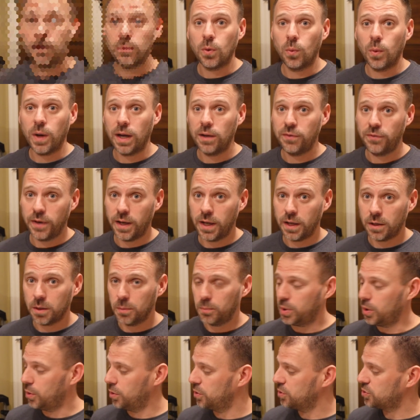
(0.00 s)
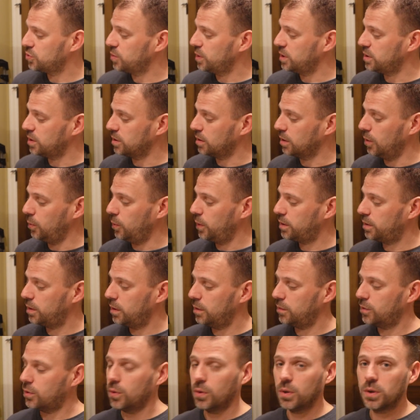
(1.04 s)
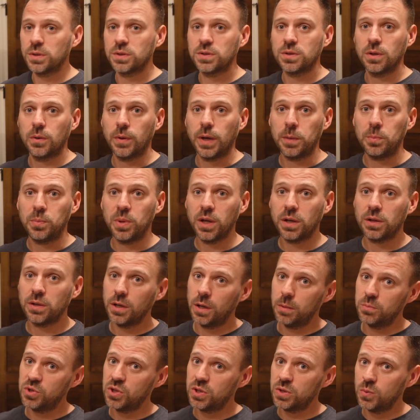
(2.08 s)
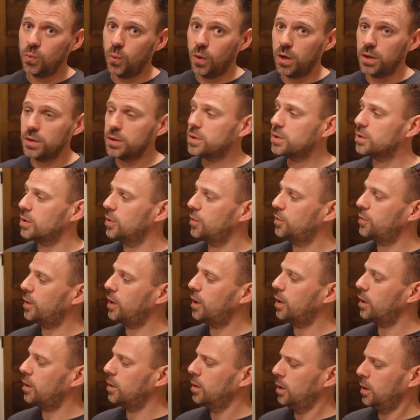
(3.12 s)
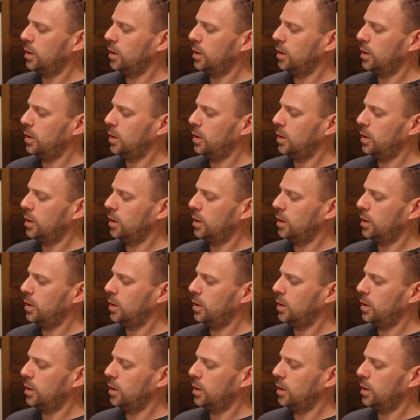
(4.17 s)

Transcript: the Wi-Fi componentry to go with it, of course, so I picked up just one so far,